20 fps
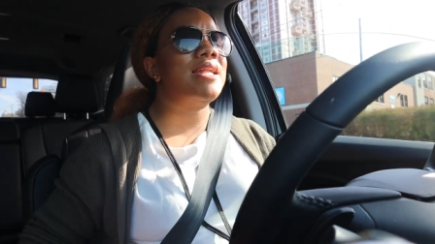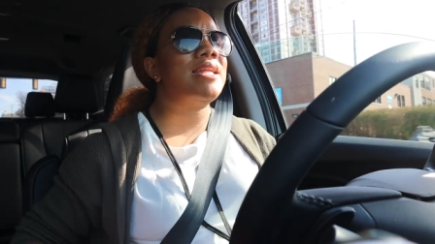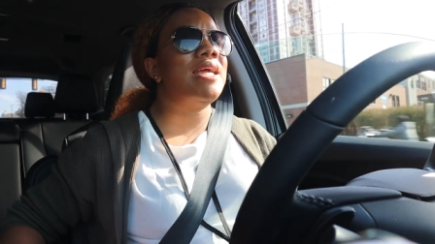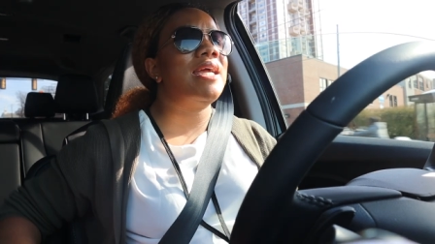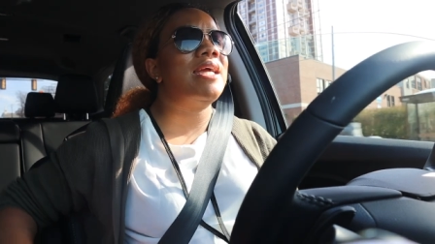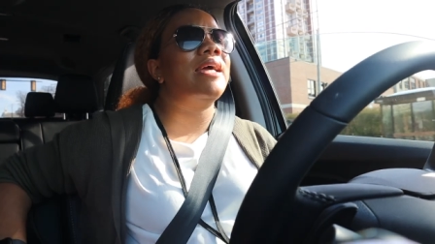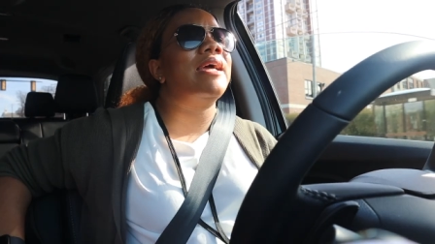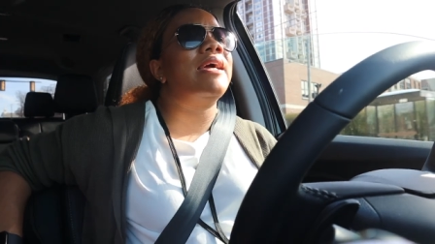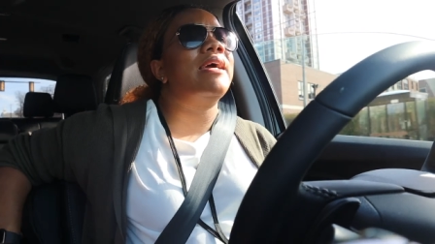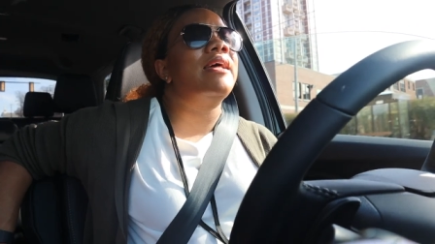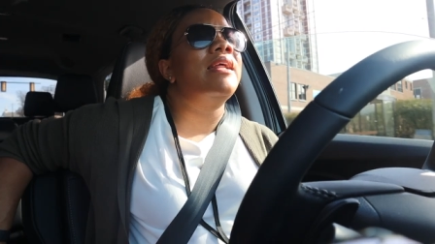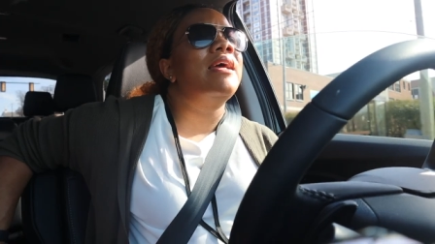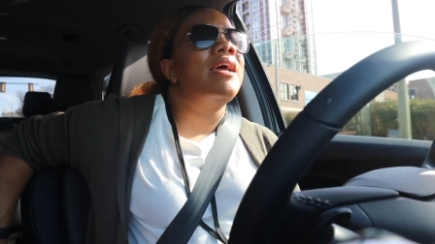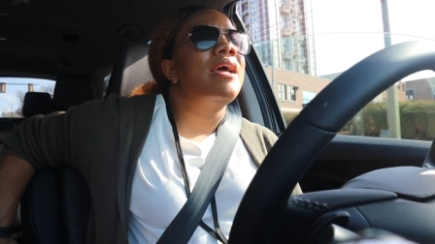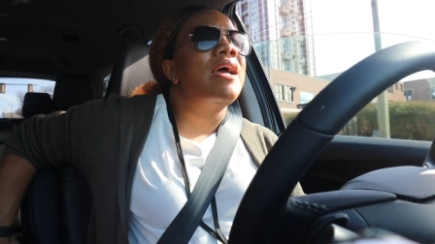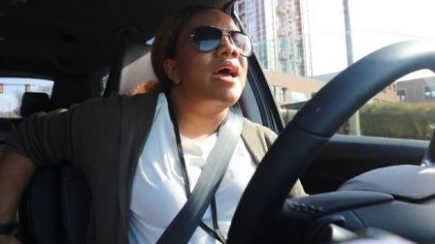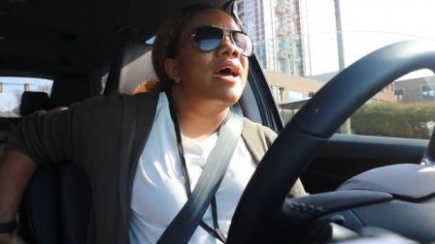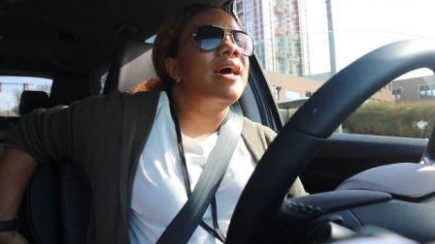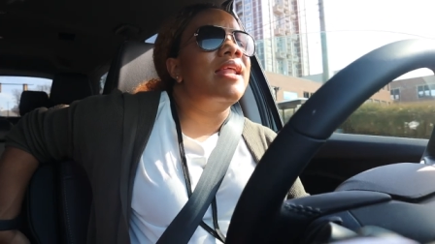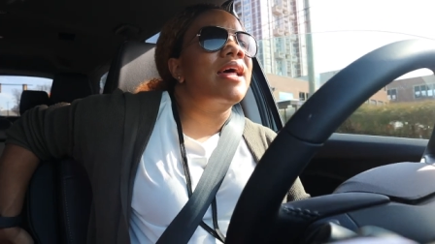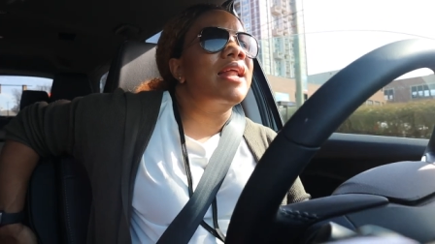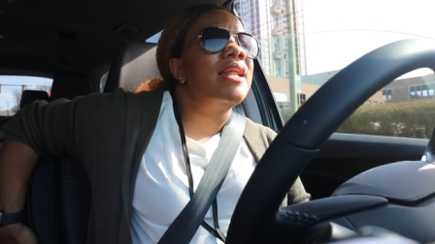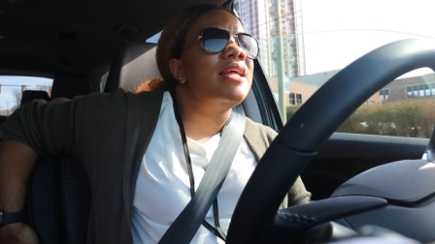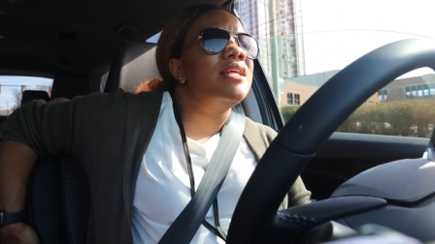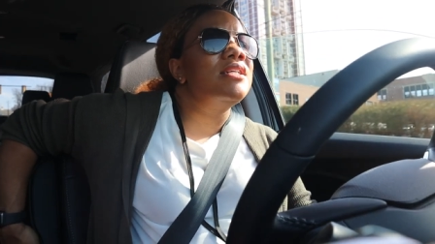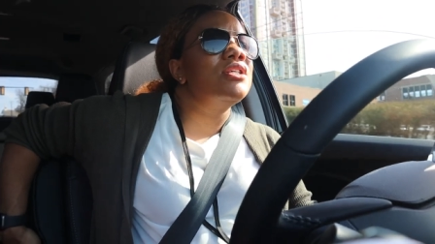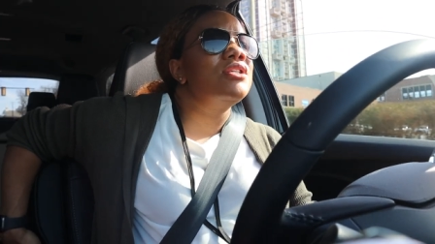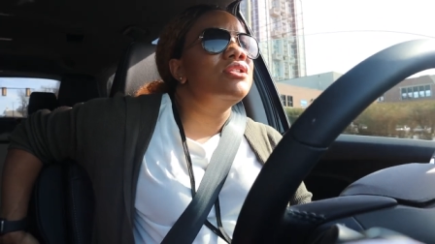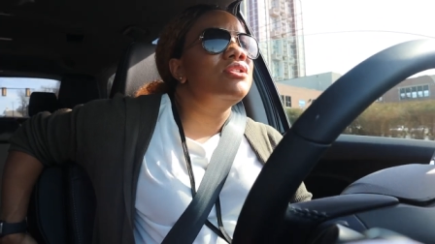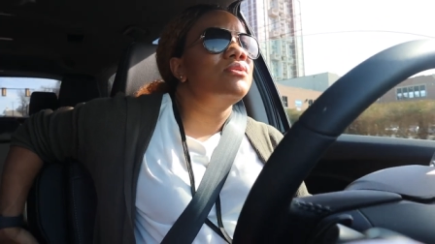needed, and I
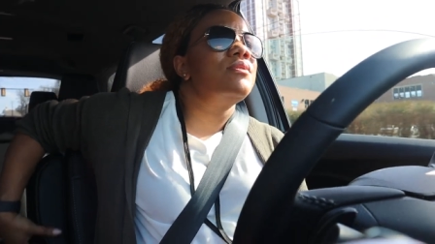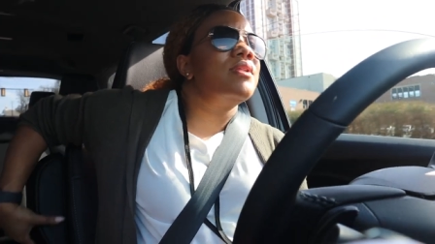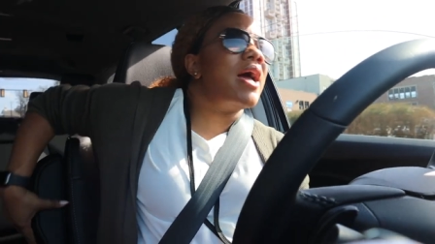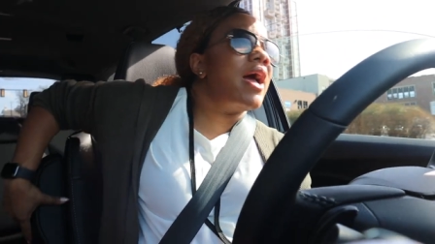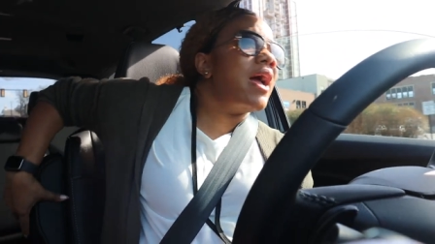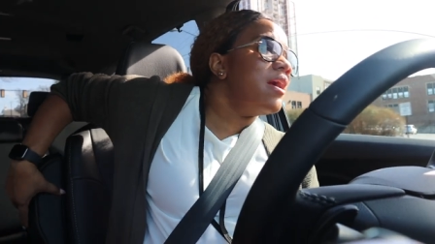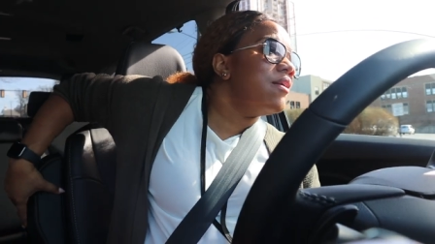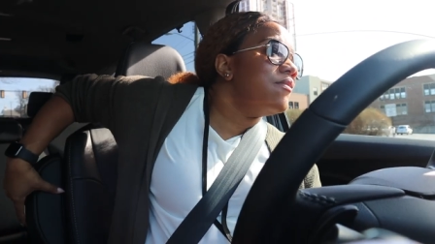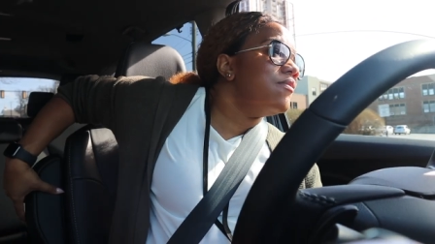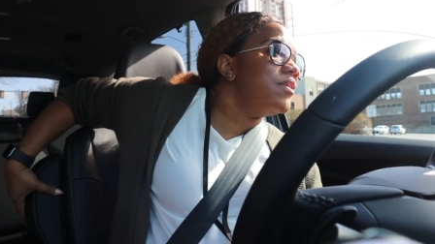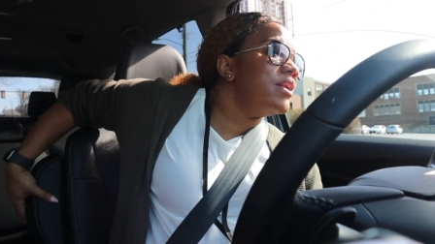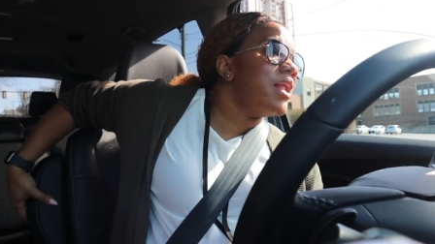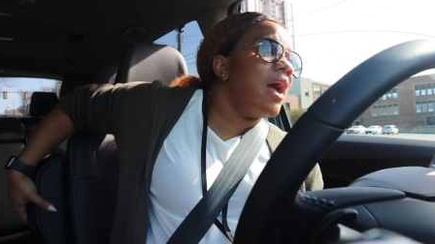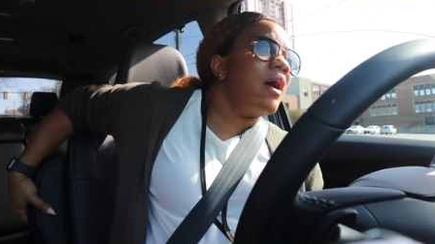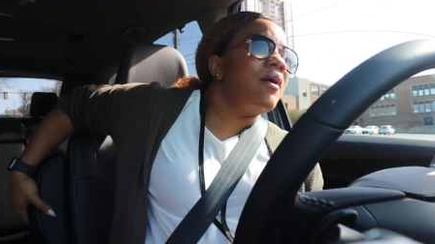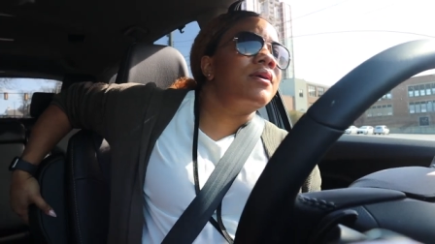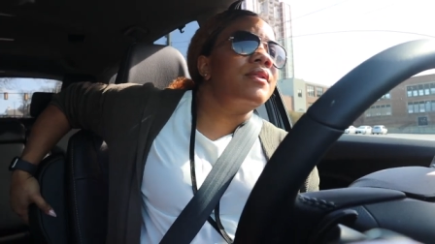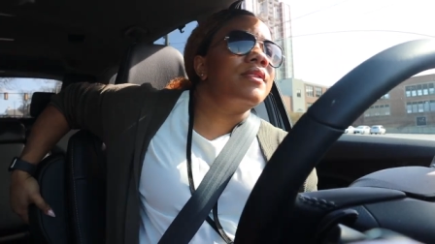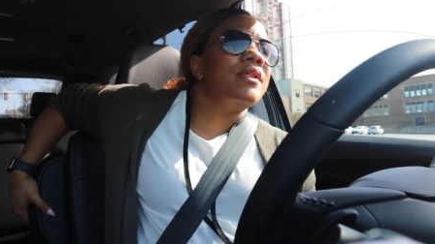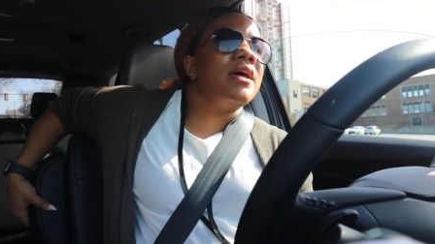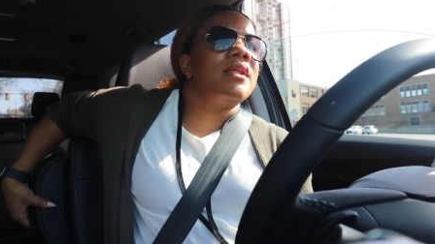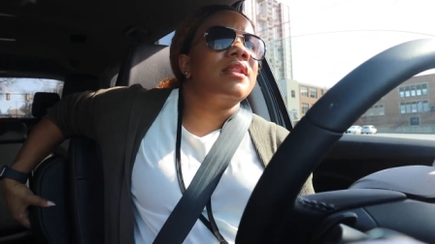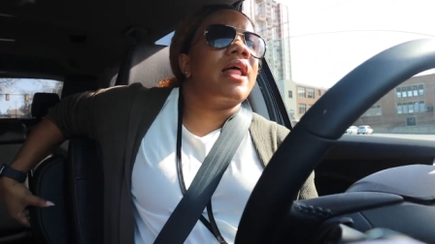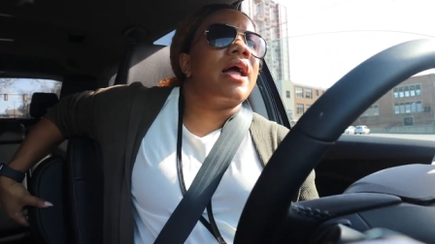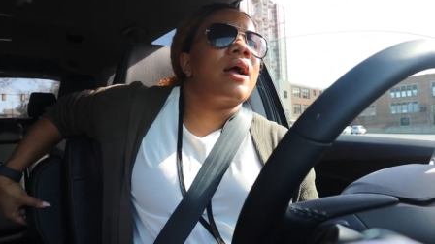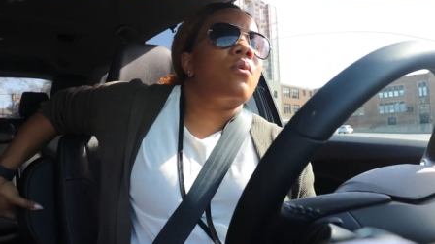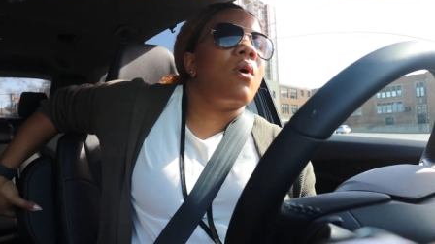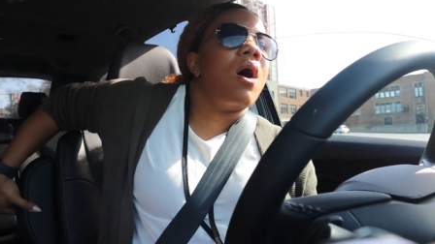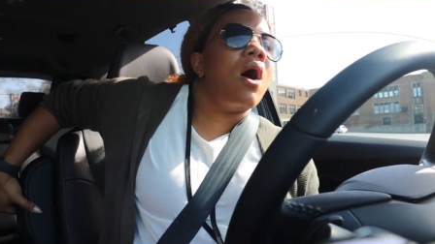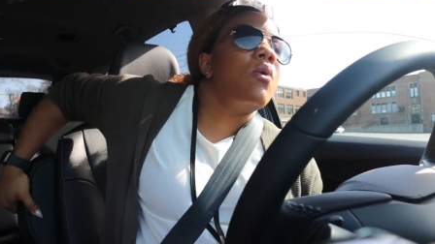need to do that every now and then.
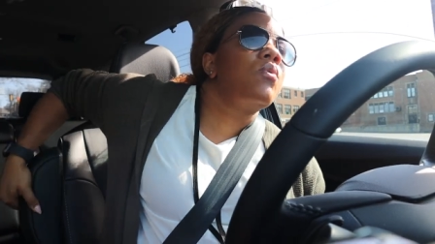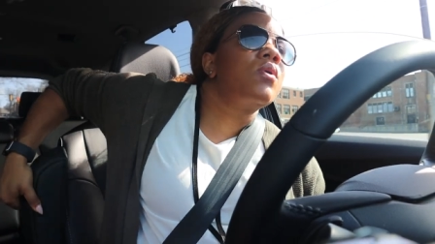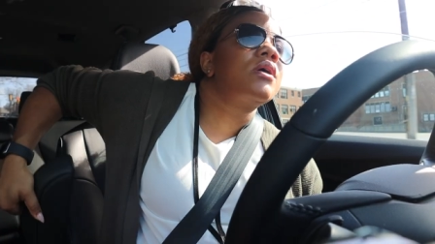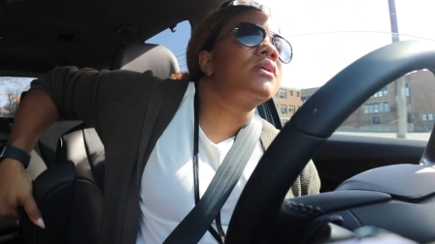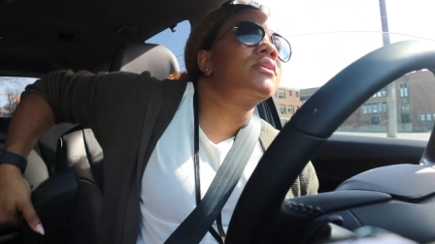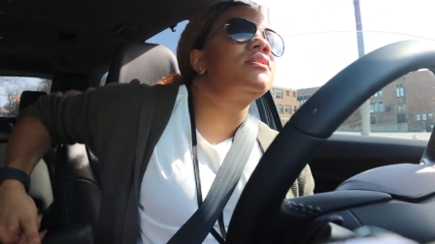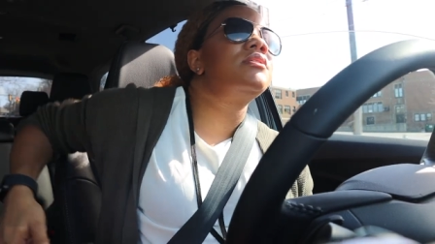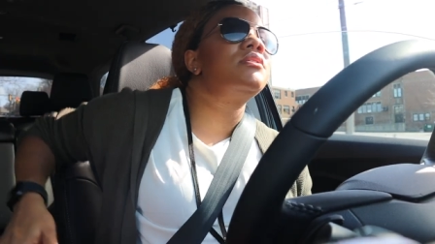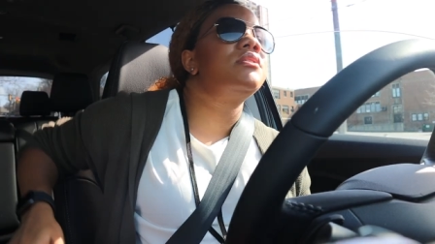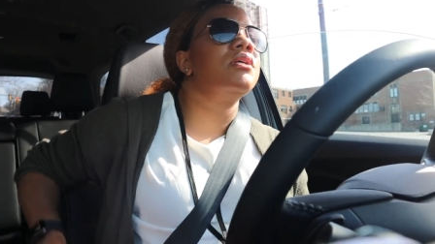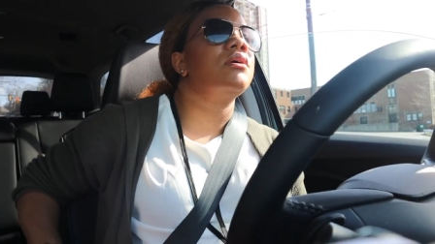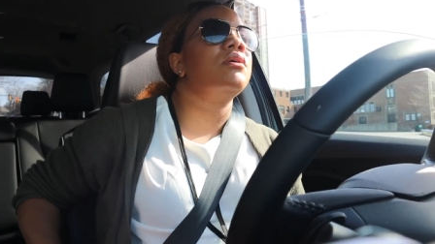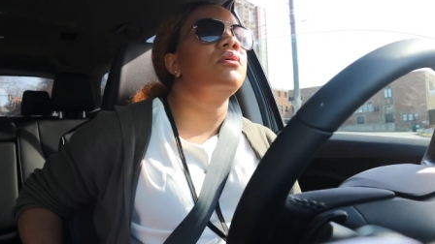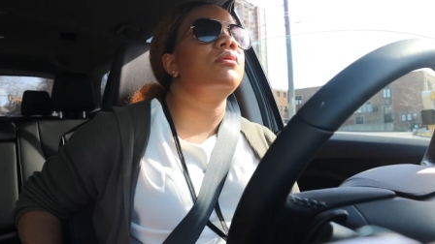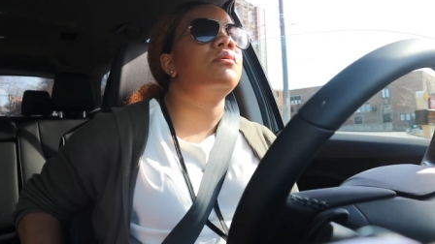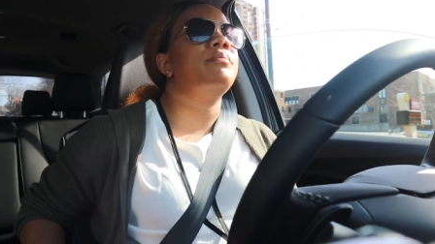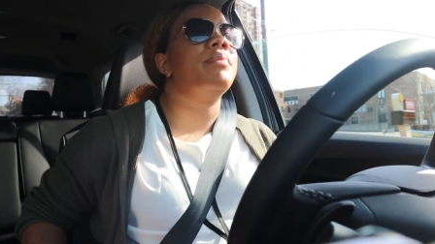Like, while we're still